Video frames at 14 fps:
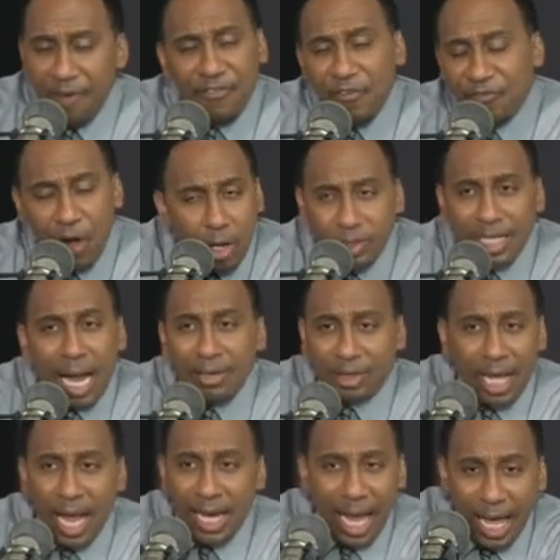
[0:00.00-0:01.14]
And for folks
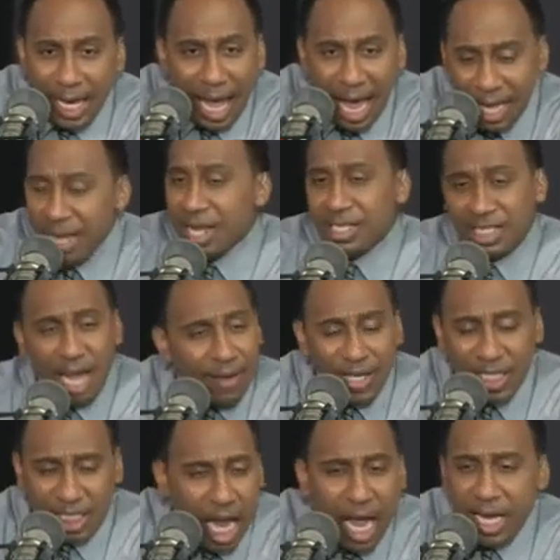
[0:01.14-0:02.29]
out there in L.A.,
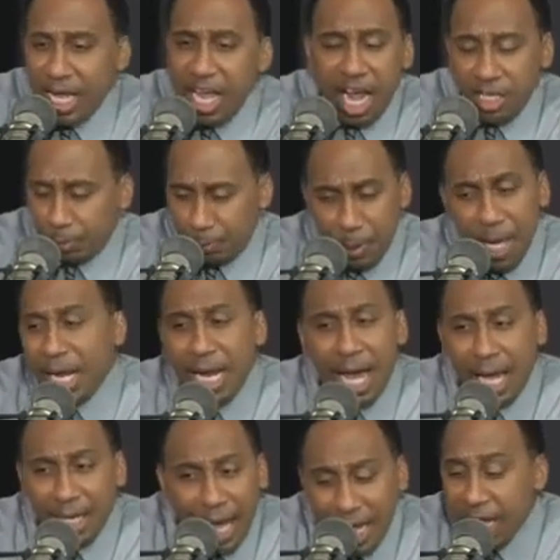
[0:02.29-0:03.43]
710 ESPN
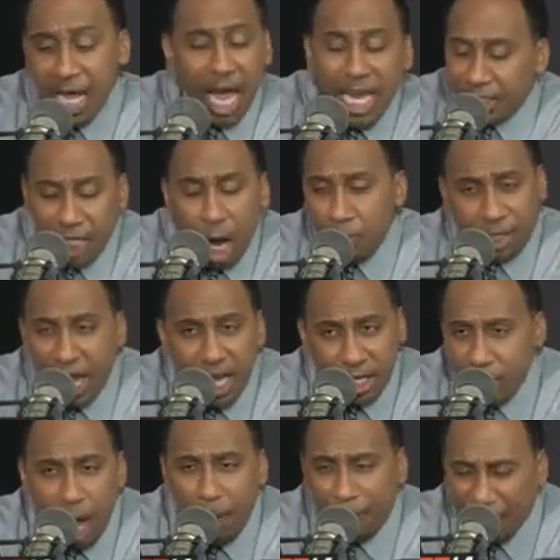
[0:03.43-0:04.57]
L.A., it don't get
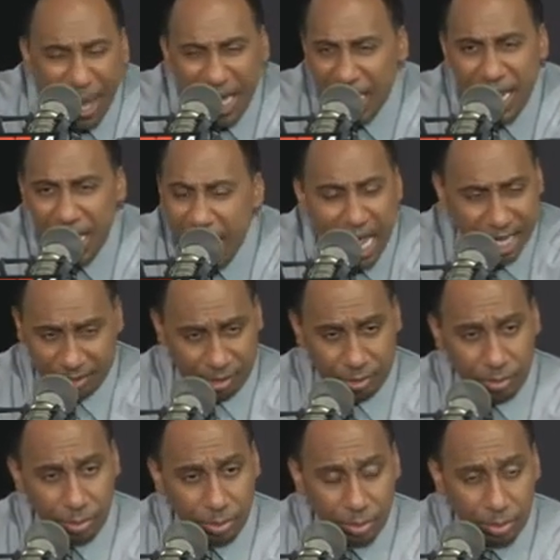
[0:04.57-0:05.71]
no better than
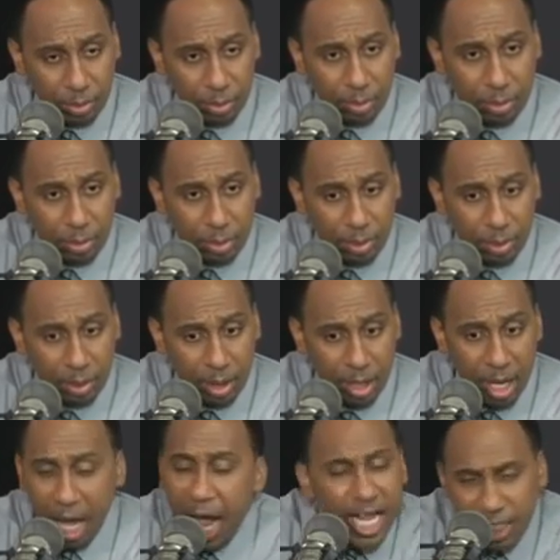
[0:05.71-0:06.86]
this.
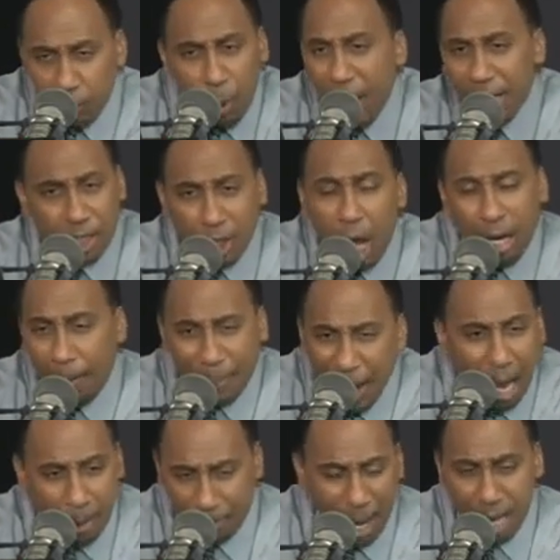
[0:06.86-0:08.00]
This is what it's all
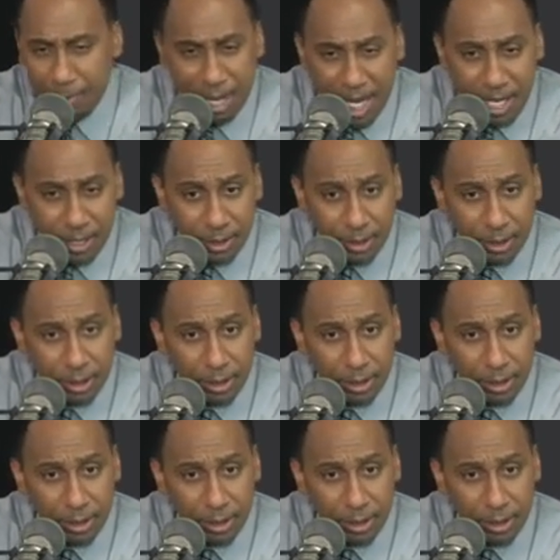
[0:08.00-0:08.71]
about, baby.